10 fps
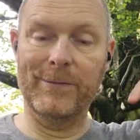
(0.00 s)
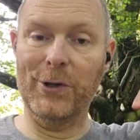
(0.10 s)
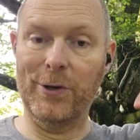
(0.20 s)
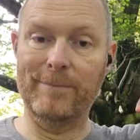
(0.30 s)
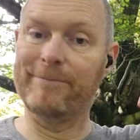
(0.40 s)

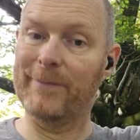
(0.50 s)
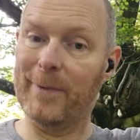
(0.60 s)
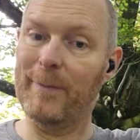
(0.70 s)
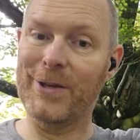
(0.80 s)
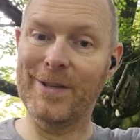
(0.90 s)
John,
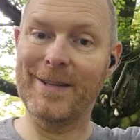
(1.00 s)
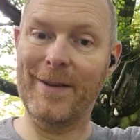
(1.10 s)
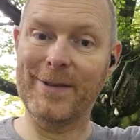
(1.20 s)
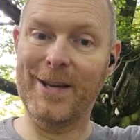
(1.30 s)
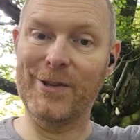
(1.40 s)
imagine the
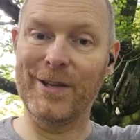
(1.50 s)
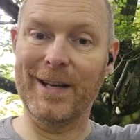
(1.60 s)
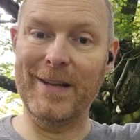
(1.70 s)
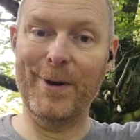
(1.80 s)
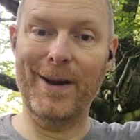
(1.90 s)
devastation you're going
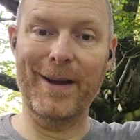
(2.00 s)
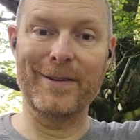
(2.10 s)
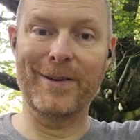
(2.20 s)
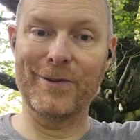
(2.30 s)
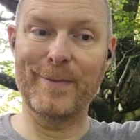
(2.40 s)
to leave behind,
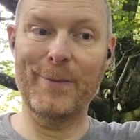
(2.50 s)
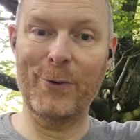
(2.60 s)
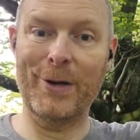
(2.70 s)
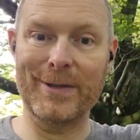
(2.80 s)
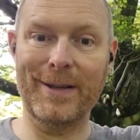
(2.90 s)
because remember
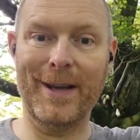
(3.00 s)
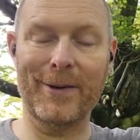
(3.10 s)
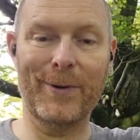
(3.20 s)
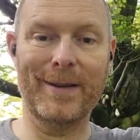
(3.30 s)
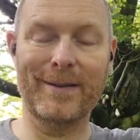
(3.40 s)
what it was
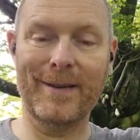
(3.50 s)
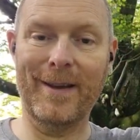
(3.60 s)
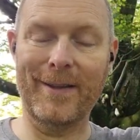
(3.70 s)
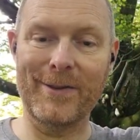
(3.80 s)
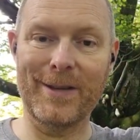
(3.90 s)
like when
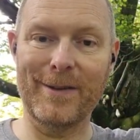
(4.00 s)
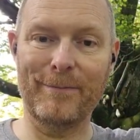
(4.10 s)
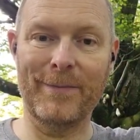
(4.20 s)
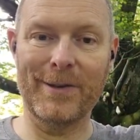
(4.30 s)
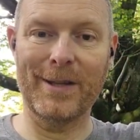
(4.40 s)
those
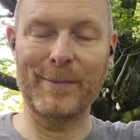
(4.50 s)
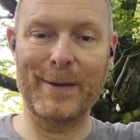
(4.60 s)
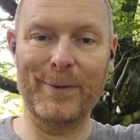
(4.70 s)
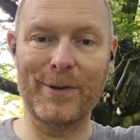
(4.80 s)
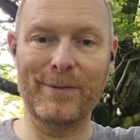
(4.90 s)
other
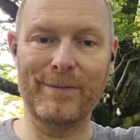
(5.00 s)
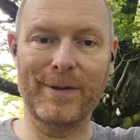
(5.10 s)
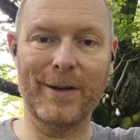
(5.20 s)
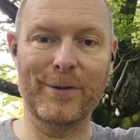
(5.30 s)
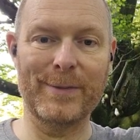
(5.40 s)
people who
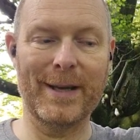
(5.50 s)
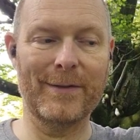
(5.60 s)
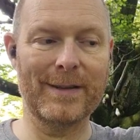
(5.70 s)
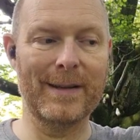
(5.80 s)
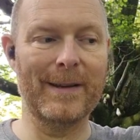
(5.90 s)
killed
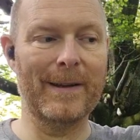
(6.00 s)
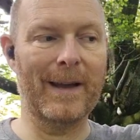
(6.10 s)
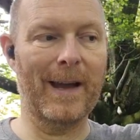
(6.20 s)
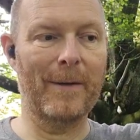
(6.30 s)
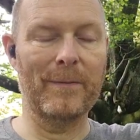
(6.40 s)
themselves
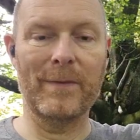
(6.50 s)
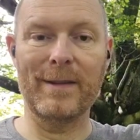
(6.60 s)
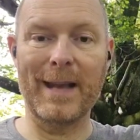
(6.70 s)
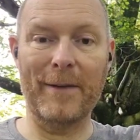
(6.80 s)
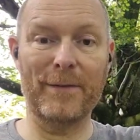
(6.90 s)

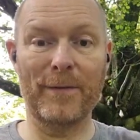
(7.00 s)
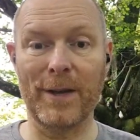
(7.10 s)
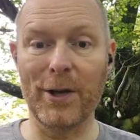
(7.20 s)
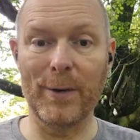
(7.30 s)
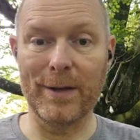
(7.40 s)
left for
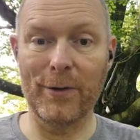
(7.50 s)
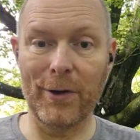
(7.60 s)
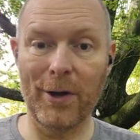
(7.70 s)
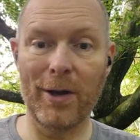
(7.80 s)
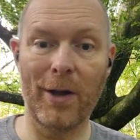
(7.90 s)
you, and
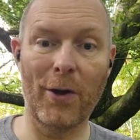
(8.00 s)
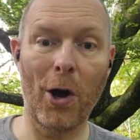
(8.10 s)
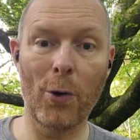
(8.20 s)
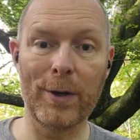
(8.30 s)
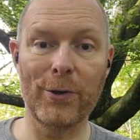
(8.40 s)
the
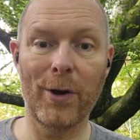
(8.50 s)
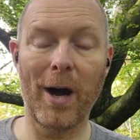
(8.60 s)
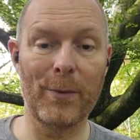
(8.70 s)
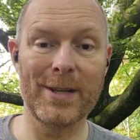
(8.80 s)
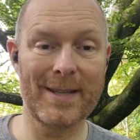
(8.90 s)
hole in your
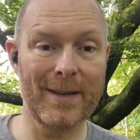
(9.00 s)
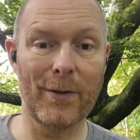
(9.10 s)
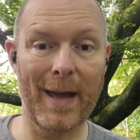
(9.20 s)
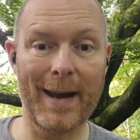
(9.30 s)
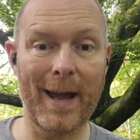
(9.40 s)
heart, which is still
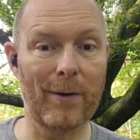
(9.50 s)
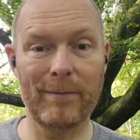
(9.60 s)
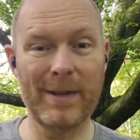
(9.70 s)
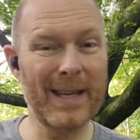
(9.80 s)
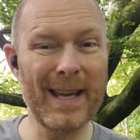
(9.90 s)
there now,
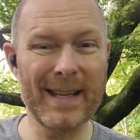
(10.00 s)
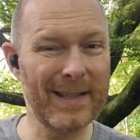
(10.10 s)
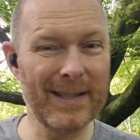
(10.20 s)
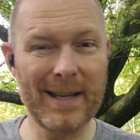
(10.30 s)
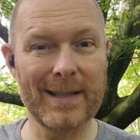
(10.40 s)
years
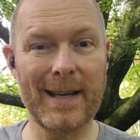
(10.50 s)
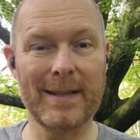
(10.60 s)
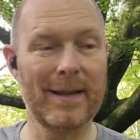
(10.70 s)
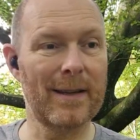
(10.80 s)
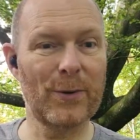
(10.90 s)
and years
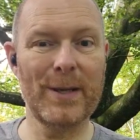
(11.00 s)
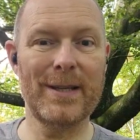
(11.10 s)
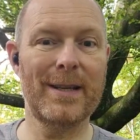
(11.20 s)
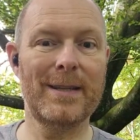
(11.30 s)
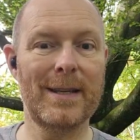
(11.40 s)
later,
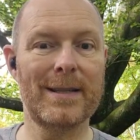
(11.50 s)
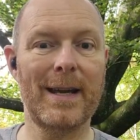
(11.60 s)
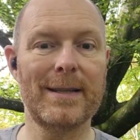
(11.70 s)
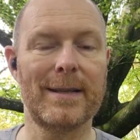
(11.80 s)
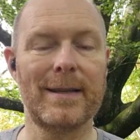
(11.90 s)
20 years
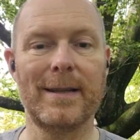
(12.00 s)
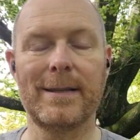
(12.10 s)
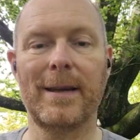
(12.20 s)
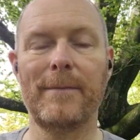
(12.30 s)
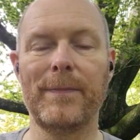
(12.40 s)
later since
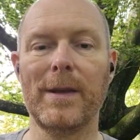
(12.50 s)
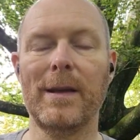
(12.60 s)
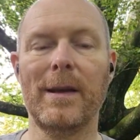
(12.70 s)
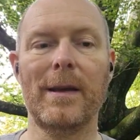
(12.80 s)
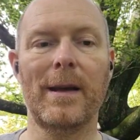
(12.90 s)
some
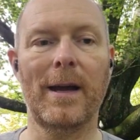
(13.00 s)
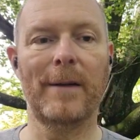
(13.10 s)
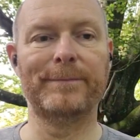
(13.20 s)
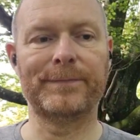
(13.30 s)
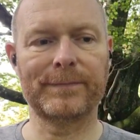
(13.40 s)

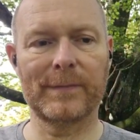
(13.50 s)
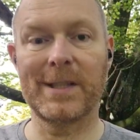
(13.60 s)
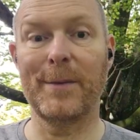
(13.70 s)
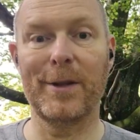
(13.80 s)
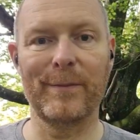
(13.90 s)

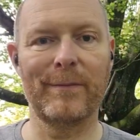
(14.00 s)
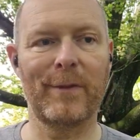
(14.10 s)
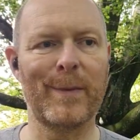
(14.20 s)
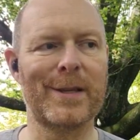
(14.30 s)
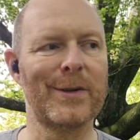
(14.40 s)
of them
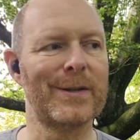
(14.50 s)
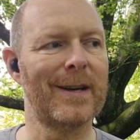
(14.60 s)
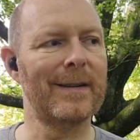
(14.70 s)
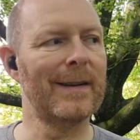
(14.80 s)
committed suicide,